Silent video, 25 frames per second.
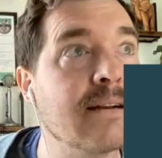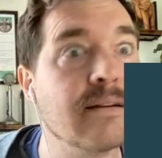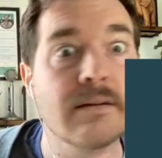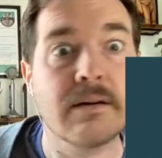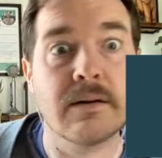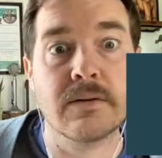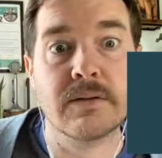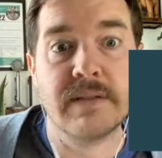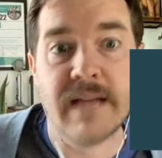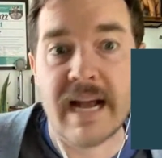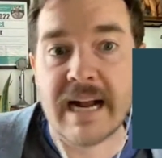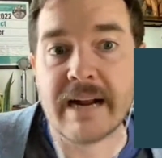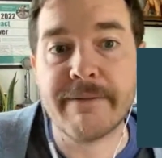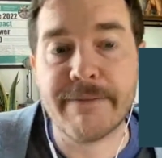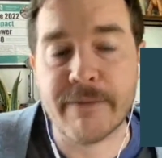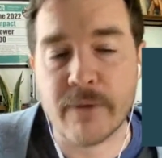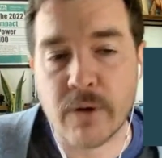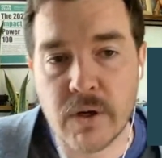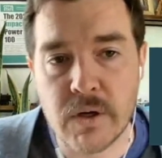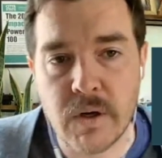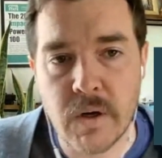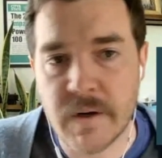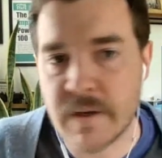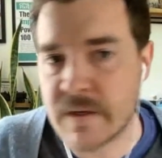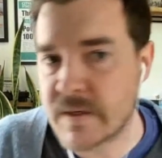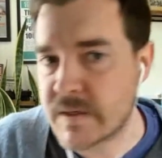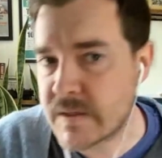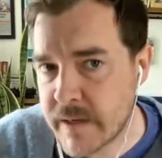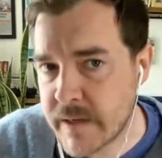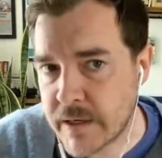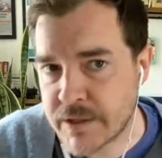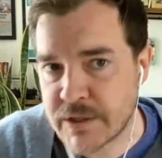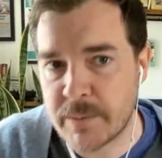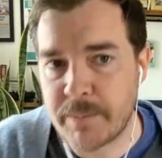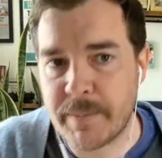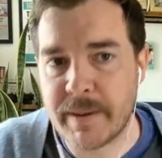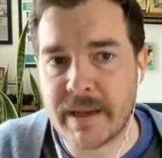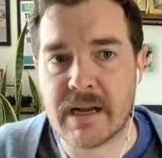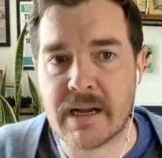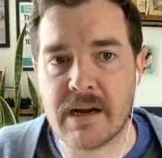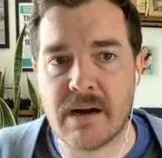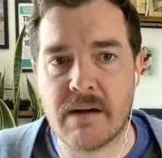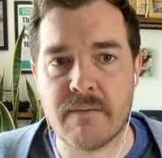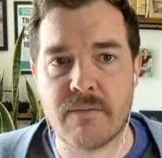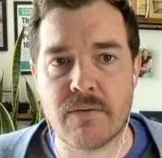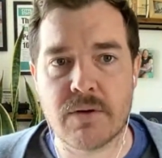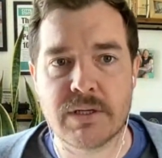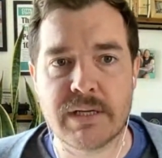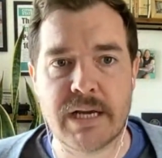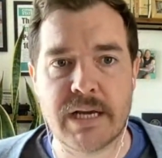or tech for good is such a big
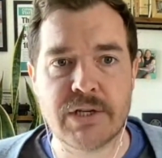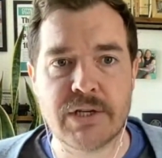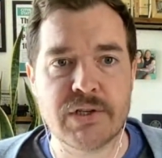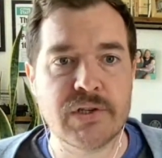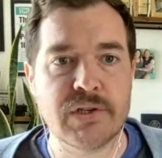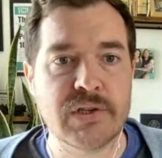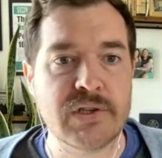conversation.